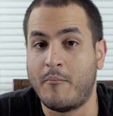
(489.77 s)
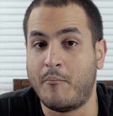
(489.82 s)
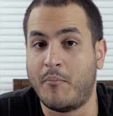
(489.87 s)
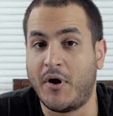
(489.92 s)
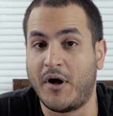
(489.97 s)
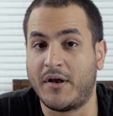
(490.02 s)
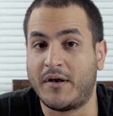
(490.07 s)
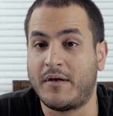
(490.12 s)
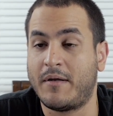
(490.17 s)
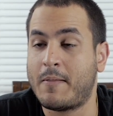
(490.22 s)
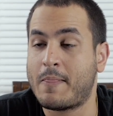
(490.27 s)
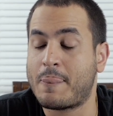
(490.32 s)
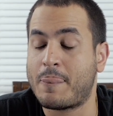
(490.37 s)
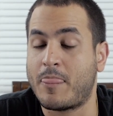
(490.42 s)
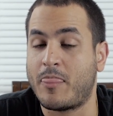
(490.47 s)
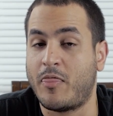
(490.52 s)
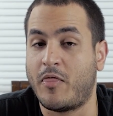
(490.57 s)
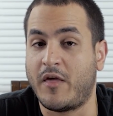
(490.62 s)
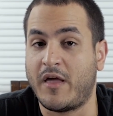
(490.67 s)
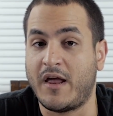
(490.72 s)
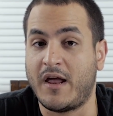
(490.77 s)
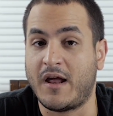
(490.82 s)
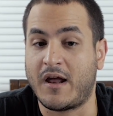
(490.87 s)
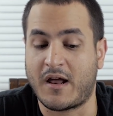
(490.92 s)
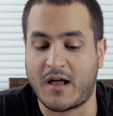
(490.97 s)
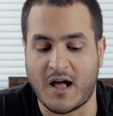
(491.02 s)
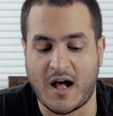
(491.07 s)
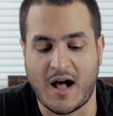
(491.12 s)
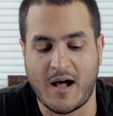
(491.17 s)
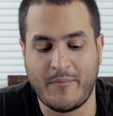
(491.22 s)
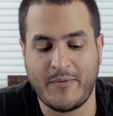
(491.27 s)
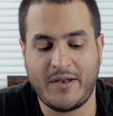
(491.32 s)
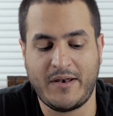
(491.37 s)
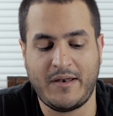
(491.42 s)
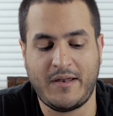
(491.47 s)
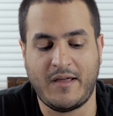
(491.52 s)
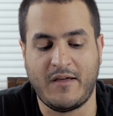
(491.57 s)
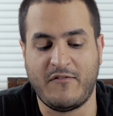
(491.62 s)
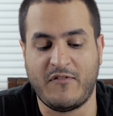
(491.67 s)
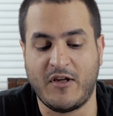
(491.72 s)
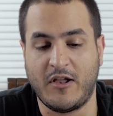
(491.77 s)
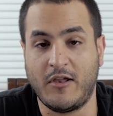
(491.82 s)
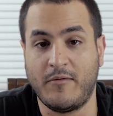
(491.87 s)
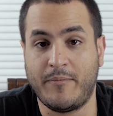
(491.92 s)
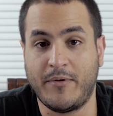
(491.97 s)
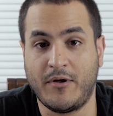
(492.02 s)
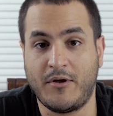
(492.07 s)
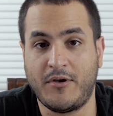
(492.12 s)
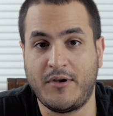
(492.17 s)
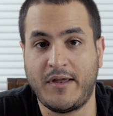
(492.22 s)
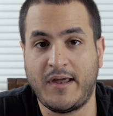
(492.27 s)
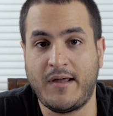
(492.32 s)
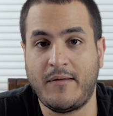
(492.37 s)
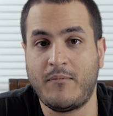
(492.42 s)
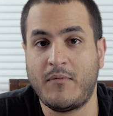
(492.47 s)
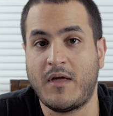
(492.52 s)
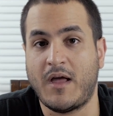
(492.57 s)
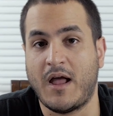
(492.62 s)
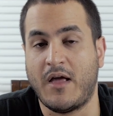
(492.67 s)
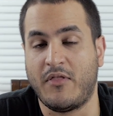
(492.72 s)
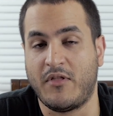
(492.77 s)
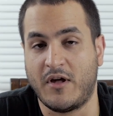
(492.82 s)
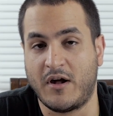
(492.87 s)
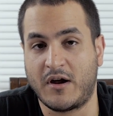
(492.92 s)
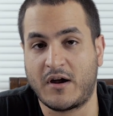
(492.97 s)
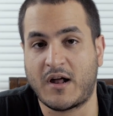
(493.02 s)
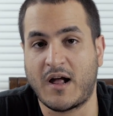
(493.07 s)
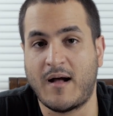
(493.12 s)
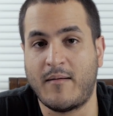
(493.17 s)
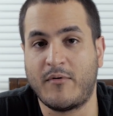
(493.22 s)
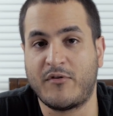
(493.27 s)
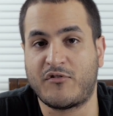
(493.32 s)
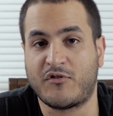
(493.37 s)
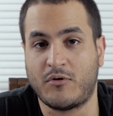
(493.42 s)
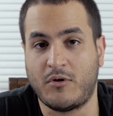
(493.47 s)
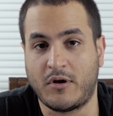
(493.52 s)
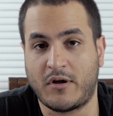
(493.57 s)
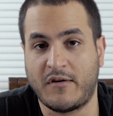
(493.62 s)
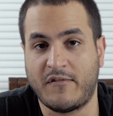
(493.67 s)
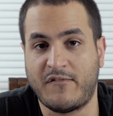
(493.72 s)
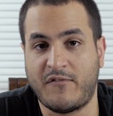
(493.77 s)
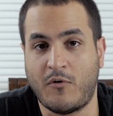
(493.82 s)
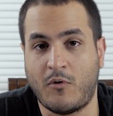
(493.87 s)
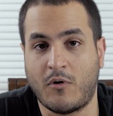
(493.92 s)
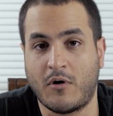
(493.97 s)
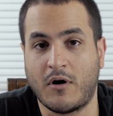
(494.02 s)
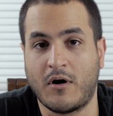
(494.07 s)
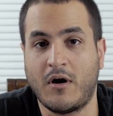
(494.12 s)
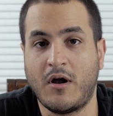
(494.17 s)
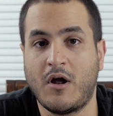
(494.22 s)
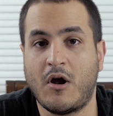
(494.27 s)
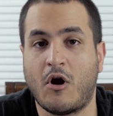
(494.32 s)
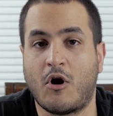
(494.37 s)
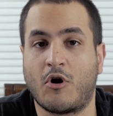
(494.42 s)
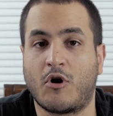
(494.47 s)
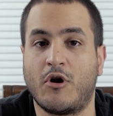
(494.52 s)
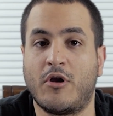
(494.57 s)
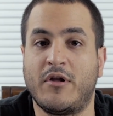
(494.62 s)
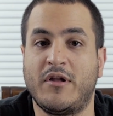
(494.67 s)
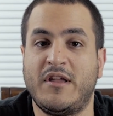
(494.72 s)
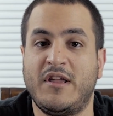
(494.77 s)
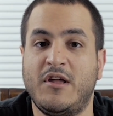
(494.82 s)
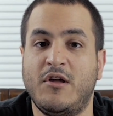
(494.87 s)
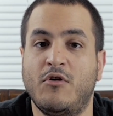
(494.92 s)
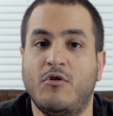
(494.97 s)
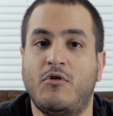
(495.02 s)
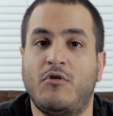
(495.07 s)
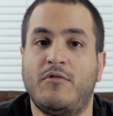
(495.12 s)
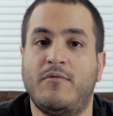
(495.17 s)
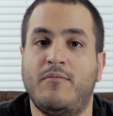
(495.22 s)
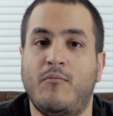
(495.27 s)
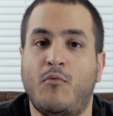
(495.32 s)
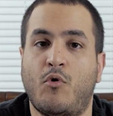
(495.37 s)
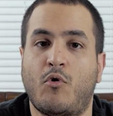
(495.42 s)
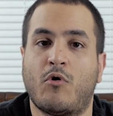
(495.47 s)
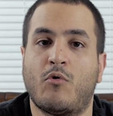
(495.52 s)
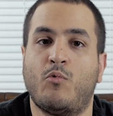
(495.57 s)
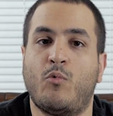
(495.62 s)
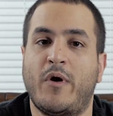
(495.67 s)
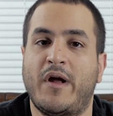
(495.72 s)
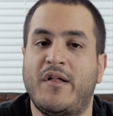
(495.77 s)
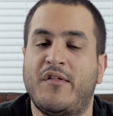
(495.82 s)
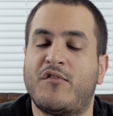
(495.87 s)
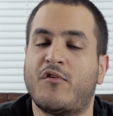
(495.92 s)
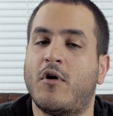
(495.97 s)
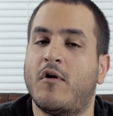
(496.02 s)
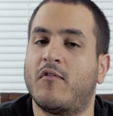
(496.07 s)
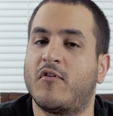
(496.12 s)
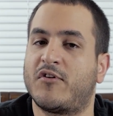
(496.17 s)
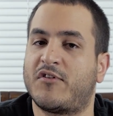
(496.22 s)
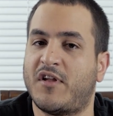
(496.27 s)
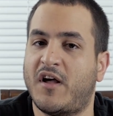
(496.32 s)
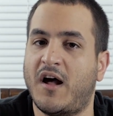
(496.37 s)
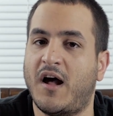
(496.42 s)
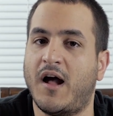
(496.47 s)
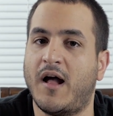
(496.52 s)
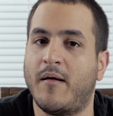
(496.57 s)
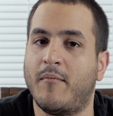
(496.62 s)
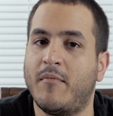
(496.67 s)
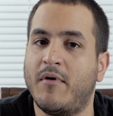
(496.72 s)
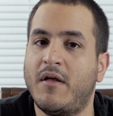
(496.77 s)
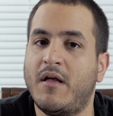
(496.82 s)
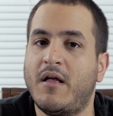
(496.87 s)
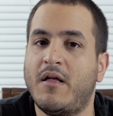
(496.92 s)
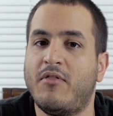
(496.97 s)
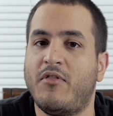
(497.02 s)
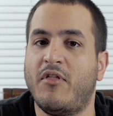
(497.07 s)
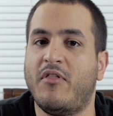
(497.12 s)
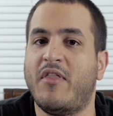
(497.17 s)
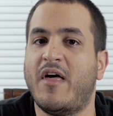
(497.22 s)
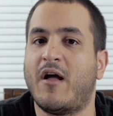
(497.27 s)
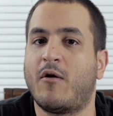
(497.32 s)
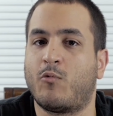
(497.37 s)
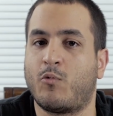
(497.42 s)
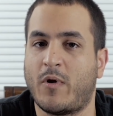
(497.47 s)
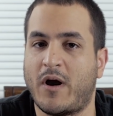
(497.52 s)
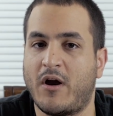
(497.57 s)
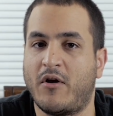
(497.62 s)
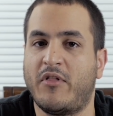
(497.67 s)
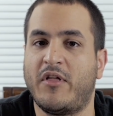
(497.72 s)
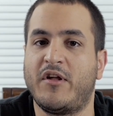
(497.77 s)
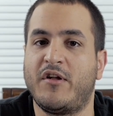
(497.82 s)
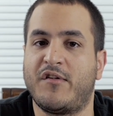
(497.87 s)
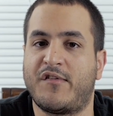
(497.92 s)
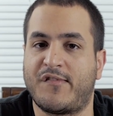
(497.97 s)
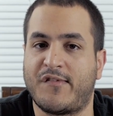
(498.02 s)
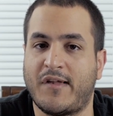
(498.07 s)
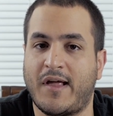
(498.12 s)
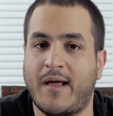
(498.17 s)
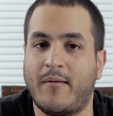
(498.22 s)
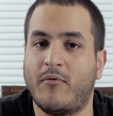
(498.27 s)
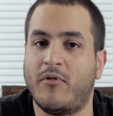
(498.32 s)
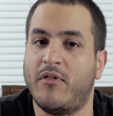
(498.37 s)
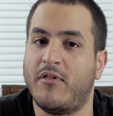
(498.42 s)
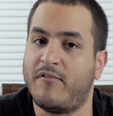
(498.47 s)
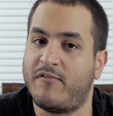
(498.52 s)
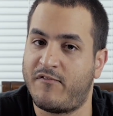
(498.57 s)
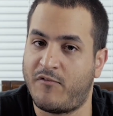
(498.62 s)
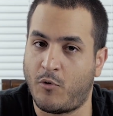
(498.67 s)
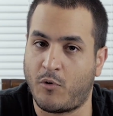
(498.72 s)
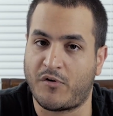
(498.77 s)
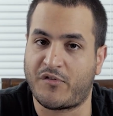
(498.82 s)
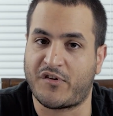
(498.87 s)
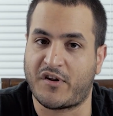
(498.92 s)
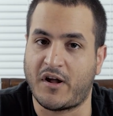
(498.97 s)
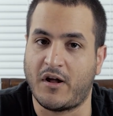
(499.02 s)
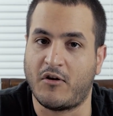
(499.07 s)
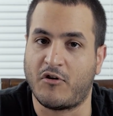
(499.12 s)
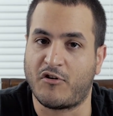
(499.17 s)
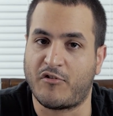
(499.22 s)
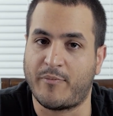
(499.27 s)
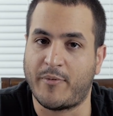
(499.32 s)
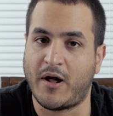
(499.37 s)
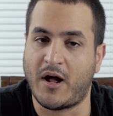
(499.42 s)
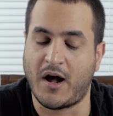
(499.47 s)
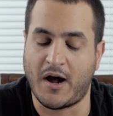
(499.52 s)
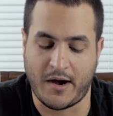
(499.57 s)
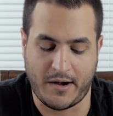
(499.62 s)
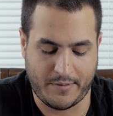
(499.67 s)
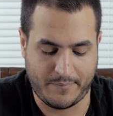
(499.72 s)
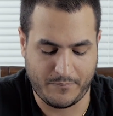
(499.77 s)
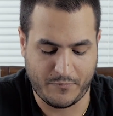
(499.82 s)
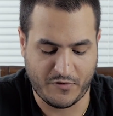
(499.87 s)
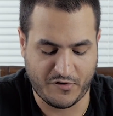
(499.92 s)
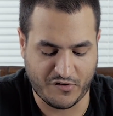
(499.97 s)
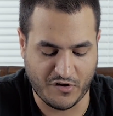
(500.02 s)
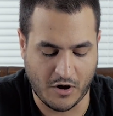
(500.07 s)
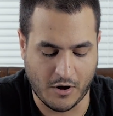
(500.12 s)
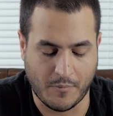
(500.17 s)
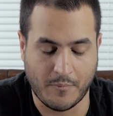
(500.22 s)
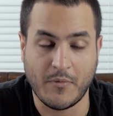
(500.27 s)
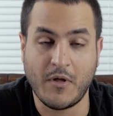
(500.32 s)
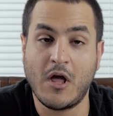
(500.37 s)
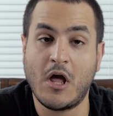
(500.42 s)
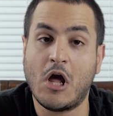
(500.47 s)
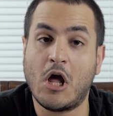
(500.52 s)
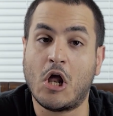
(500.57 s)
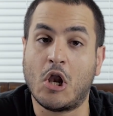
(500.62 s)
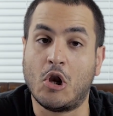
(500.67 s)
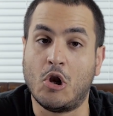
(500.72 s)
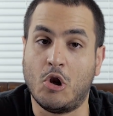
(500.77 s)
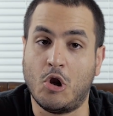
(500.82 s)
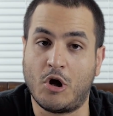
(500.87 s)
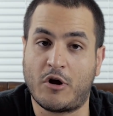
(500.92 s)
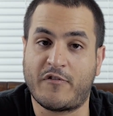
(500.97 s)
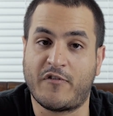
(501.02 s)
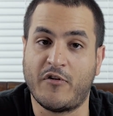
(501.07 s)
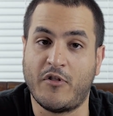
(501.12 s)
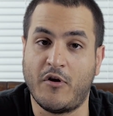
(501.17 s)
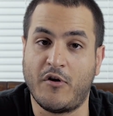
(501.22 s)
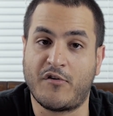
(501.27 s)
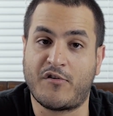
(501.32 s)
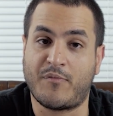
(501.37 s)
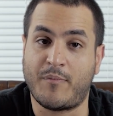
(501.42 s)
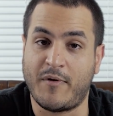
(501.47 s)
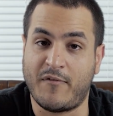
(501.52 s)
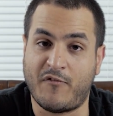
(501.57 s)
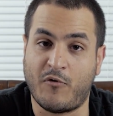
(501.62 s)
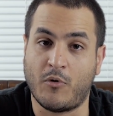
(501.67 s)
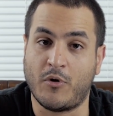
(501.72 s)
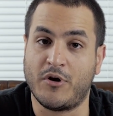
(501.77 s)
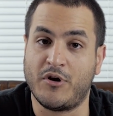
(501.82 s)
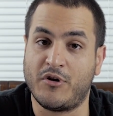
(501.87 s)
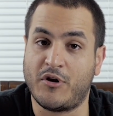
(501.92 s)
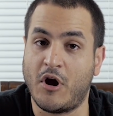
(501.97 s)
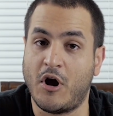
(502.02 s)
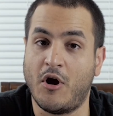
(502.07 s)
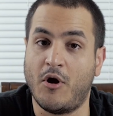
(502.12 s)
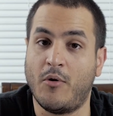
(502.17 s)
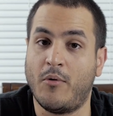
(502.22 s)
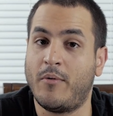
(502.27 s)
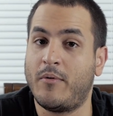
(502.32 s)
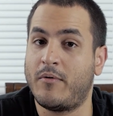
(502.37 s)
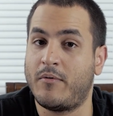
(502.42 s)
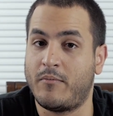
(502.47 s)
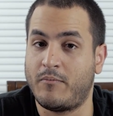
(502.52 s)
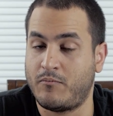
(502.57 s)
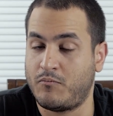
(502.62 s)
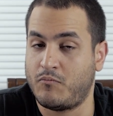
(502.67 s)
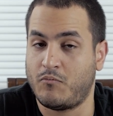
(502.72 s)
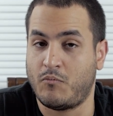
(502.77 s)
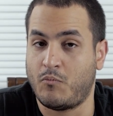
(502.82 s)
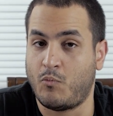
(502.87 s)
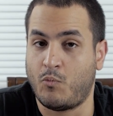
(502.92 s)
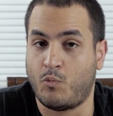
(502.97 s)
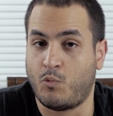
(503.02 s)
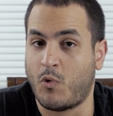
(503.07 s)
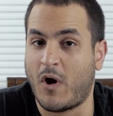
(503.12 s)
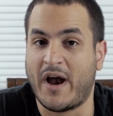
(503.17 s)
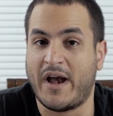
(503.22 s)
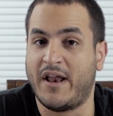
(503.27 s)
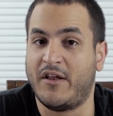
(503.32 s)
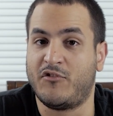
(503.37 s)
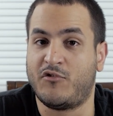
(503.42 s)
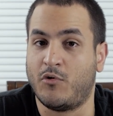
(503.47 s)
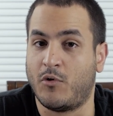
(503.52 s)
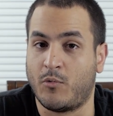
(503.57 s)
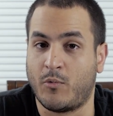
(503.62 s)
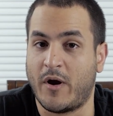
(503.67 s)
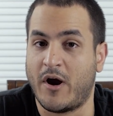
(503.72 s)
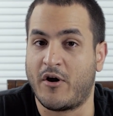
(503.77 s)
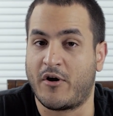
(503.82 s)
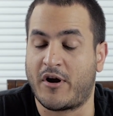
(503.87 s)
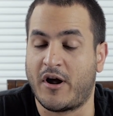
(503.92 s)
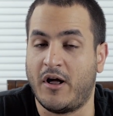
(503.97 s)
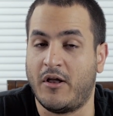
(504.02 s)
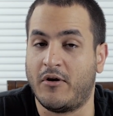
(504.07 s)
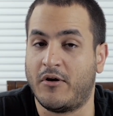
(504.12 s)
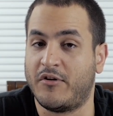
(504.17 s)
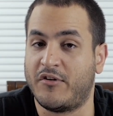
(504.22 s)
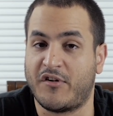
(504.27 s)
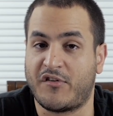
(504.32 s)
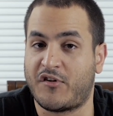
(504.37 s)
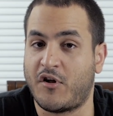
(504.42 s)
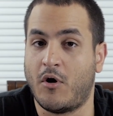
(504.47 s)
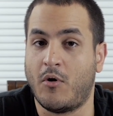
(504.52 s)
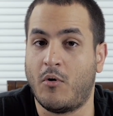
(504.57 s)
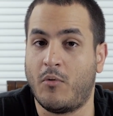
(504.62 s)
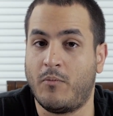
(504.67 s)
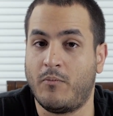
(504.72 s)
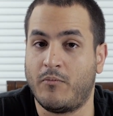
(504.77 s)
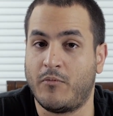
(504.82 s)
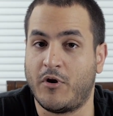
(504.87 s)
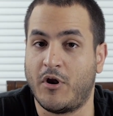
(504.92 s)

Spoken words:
But the common availability and the uncommons you're looking for are going to yield more wins over time than that rare that you slammed and then force the colors behind. So look for those before you go right into a rare color and just go,